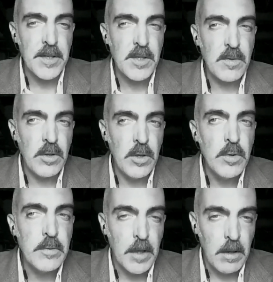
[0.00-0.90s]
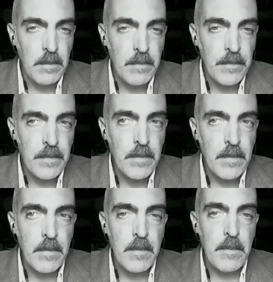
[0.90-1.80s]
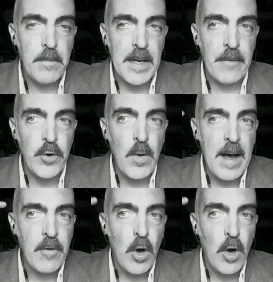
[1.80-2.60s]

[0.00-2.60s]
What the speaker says: as useful. But if you have